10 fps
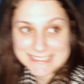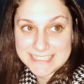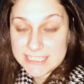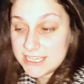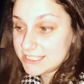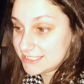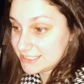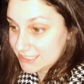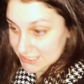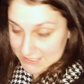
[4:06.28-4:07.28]
it is.
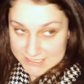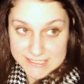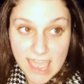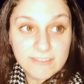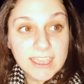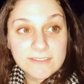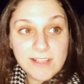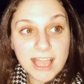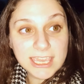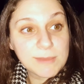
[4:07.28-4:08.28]
Does this sound like
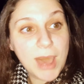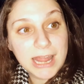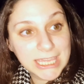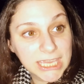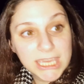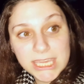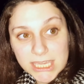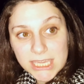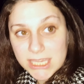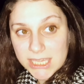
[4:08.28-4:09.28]
flogging Molly?
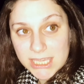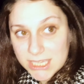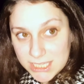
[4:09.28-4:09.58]
Uh,